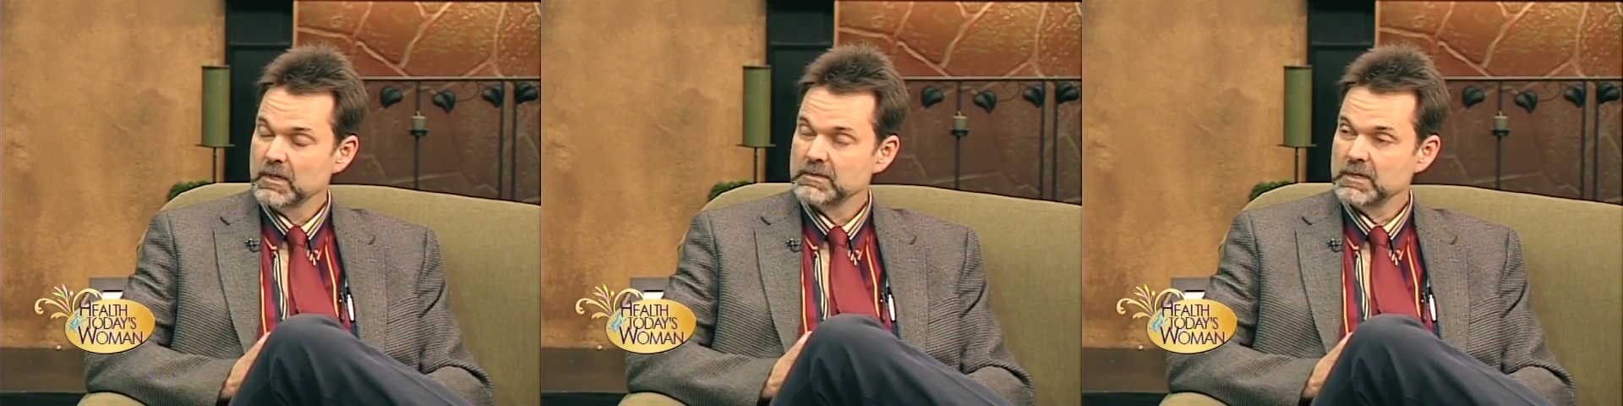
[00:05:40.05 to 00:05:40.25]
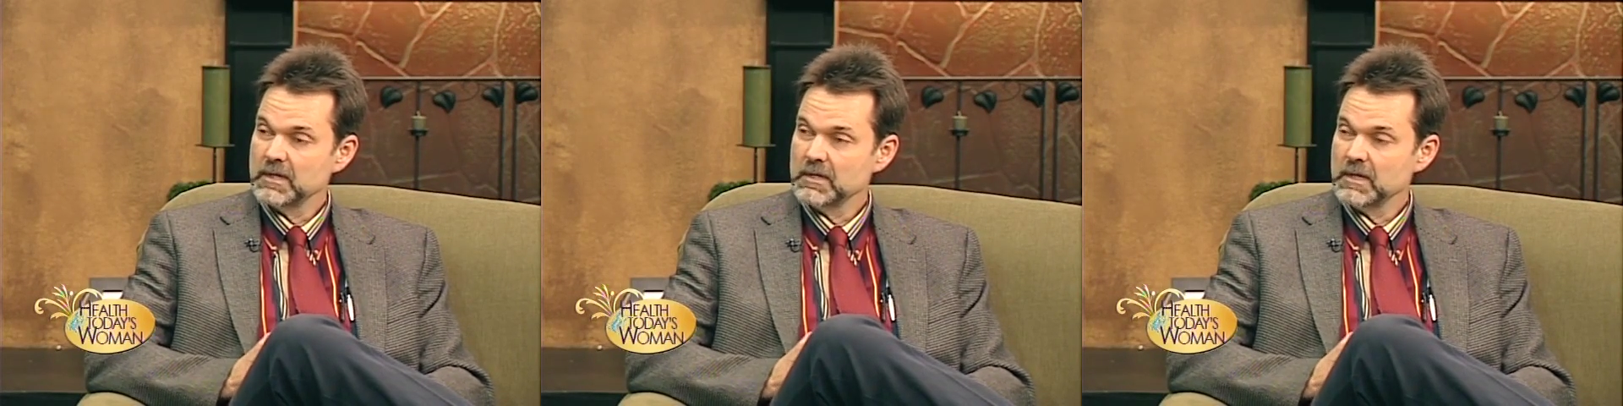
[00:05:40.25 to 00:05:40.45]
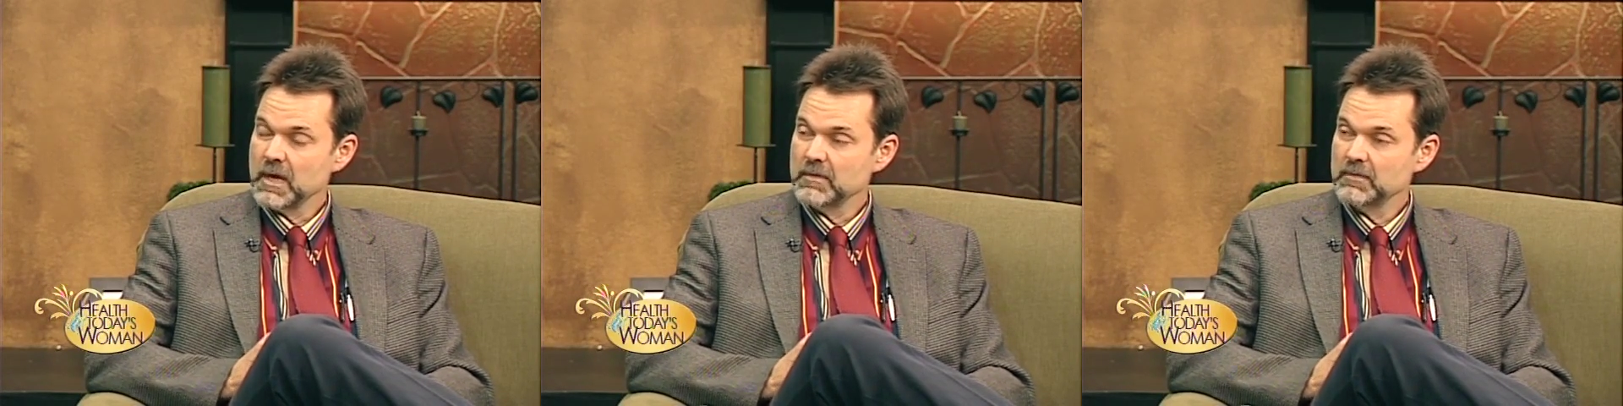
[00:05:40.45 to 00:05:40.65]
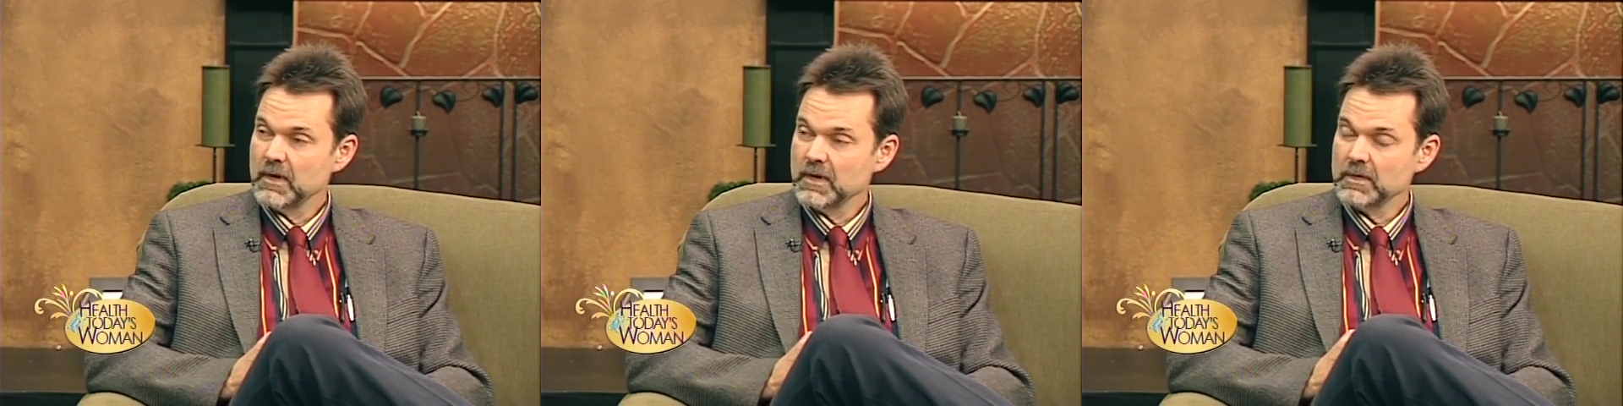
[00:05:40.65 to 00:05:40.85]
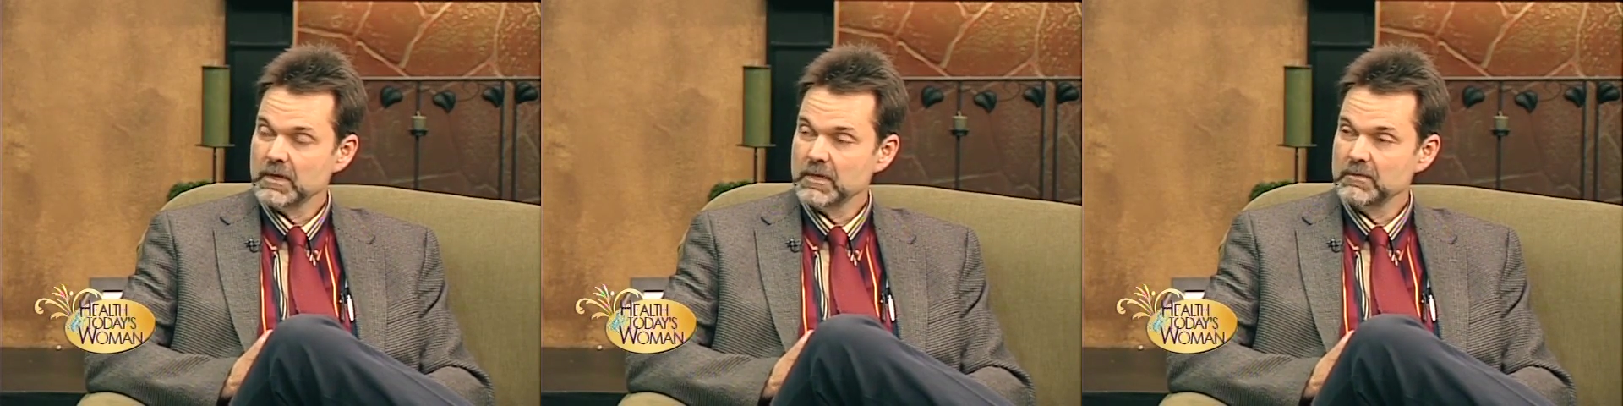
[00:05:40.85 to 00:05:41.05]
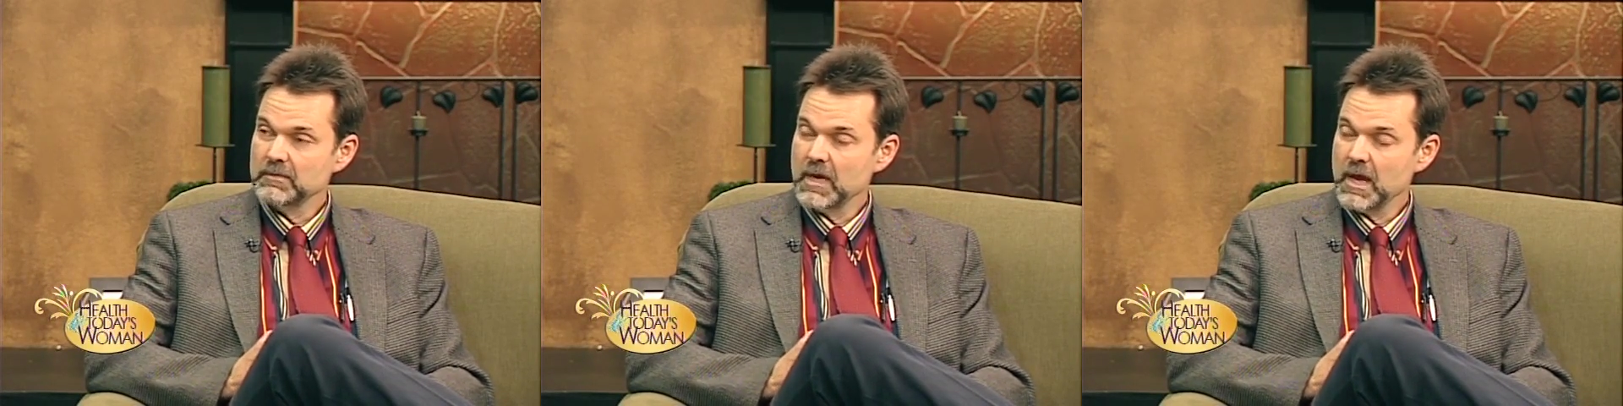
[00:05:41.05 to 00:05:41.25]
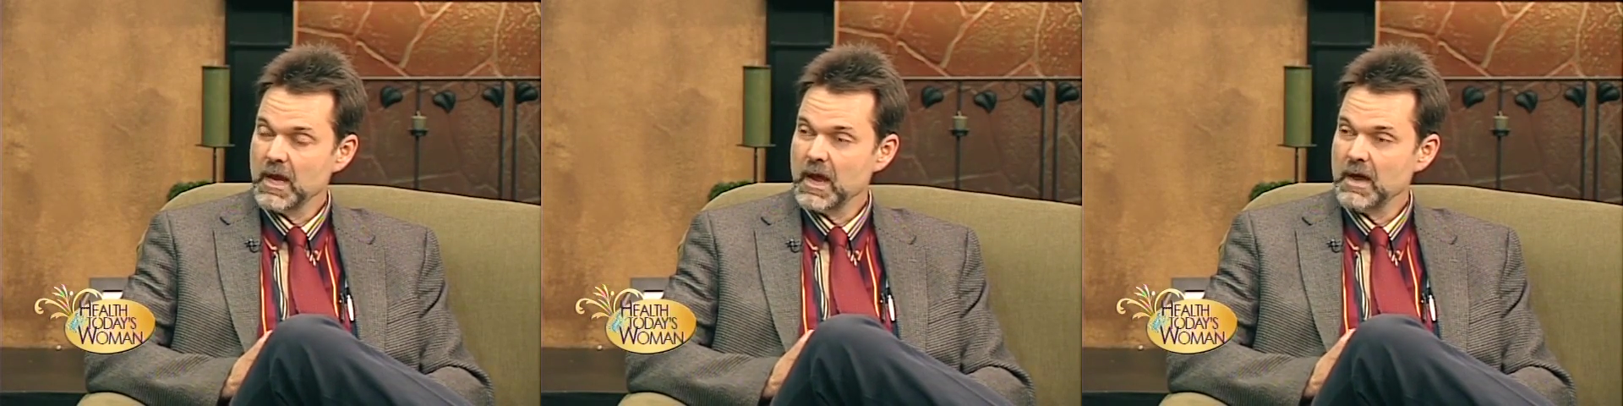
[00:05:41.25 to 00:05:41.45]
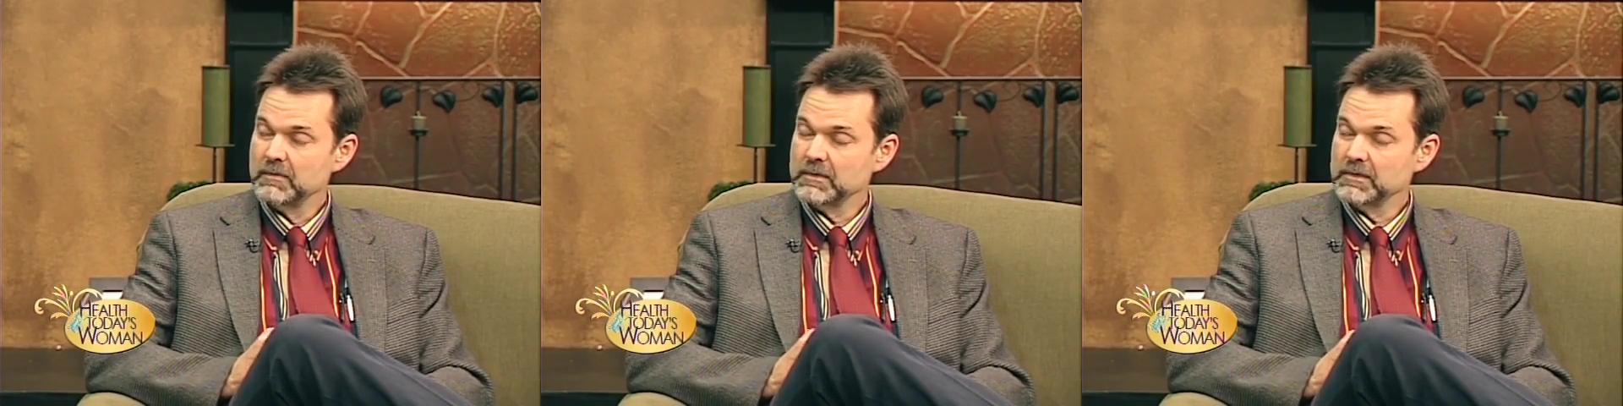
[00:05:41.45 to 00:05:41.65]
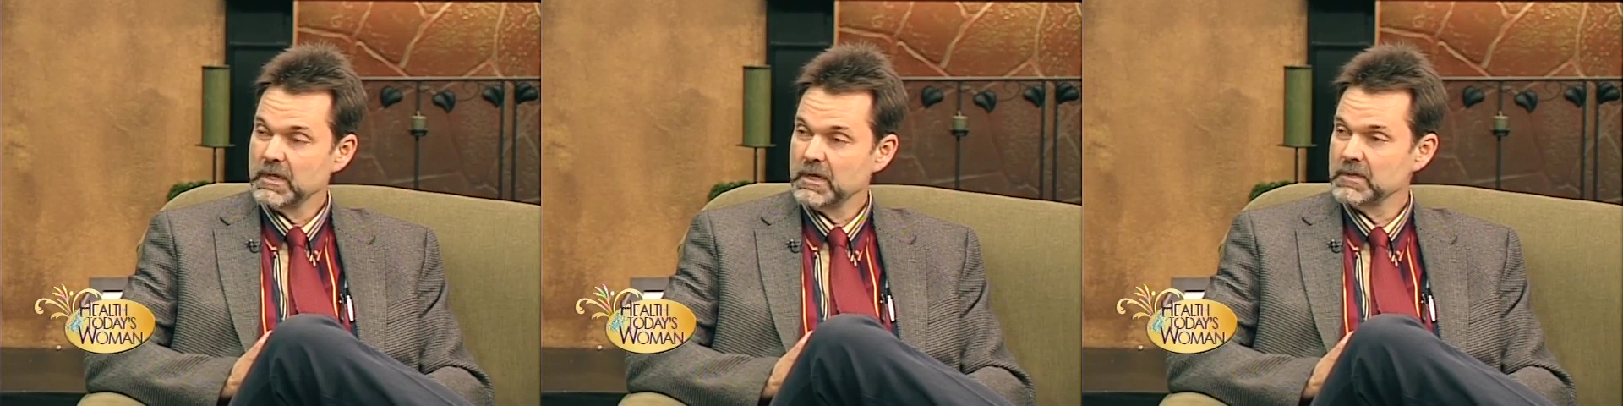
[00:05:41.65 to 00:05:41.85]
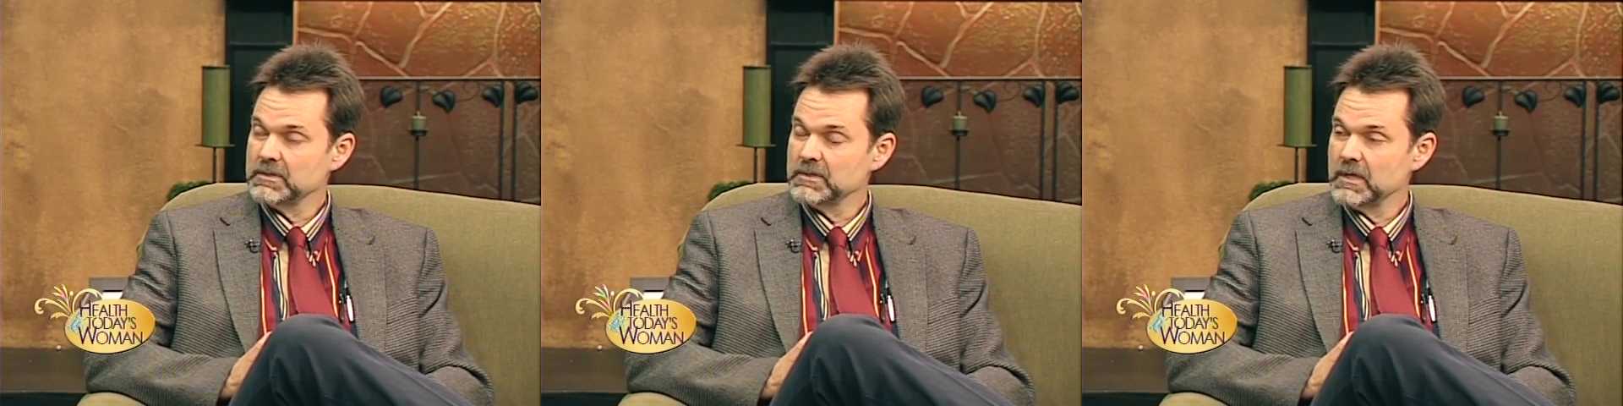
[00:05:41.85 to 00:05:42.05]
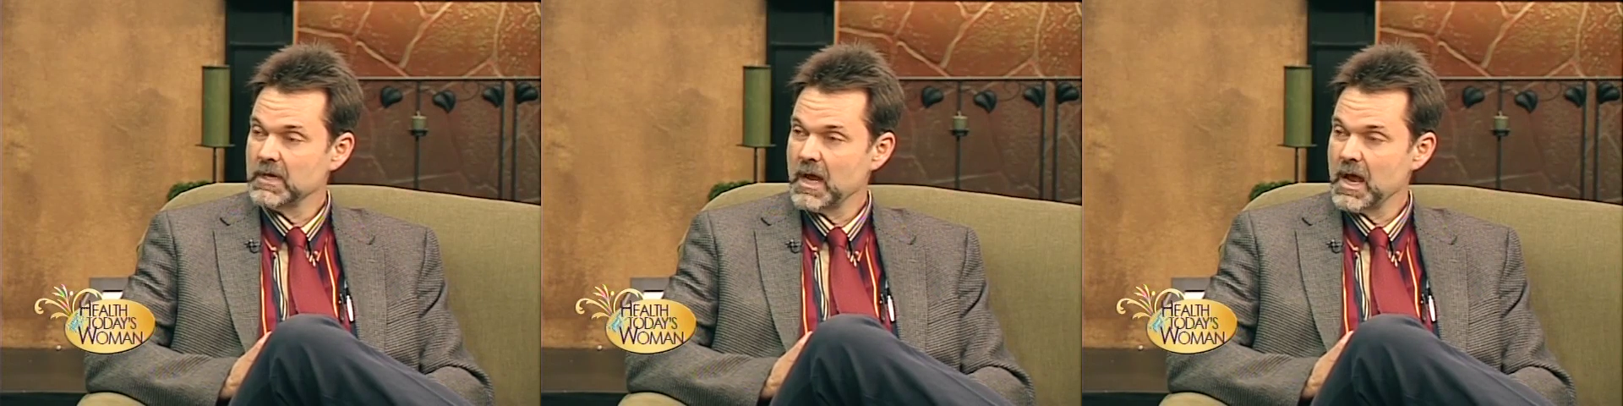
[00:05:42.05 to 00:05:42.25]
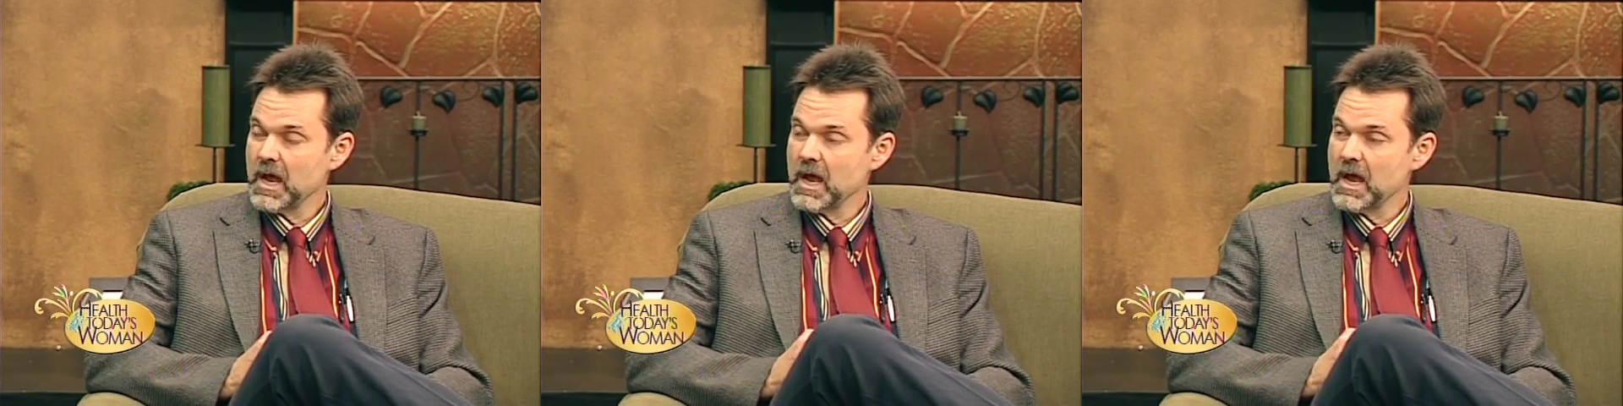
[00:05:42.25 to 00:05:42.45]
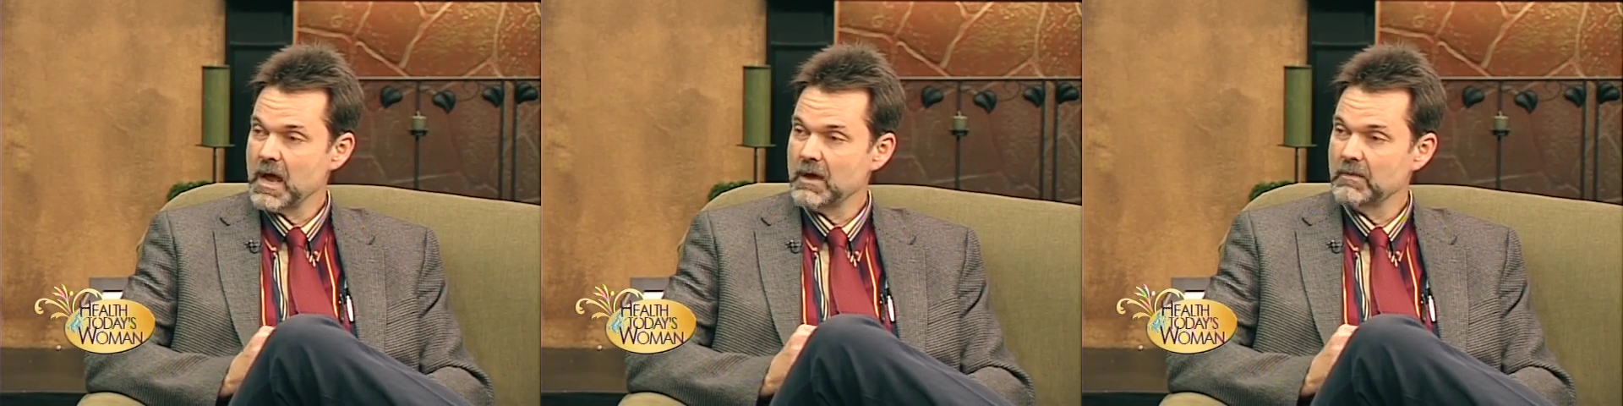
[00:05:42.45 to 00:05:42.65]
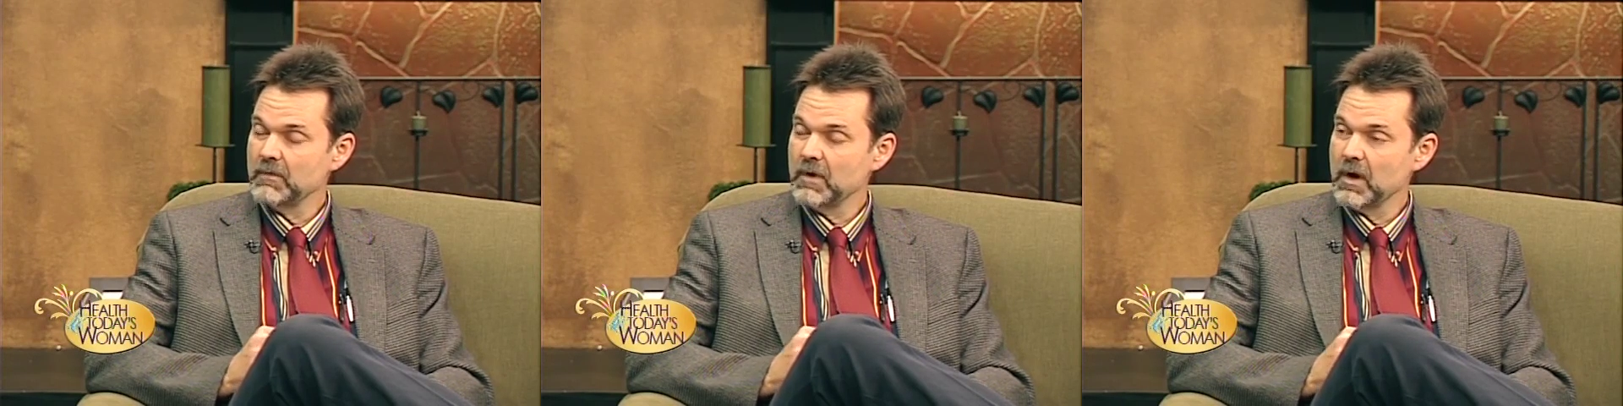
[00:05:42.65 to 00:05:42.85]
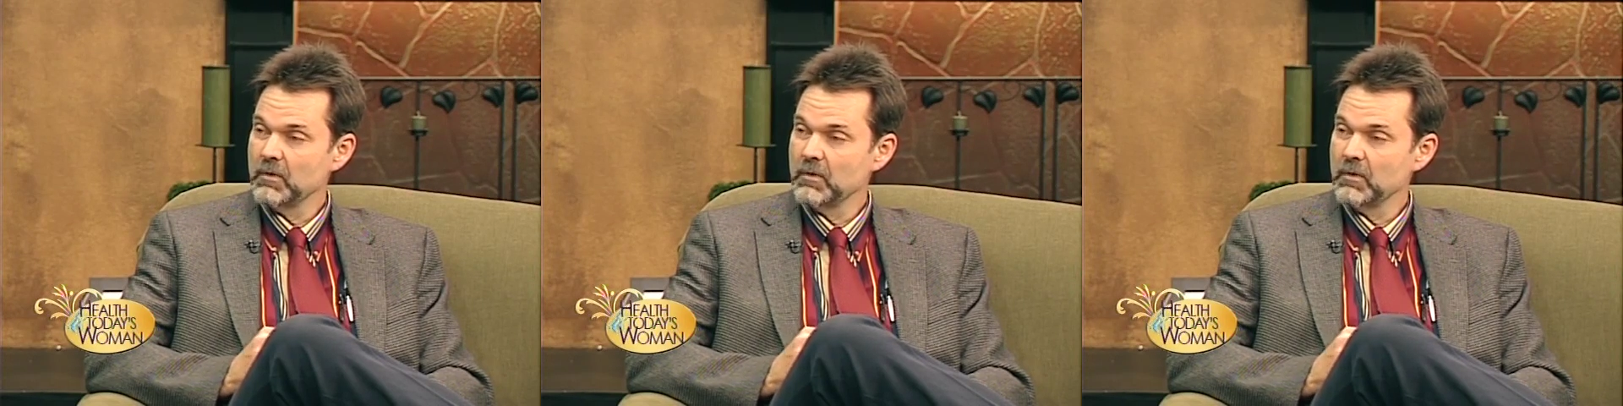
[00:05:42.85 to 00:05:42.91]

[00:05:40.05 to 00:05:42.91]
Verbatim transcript: tend to, their they have a tendency to have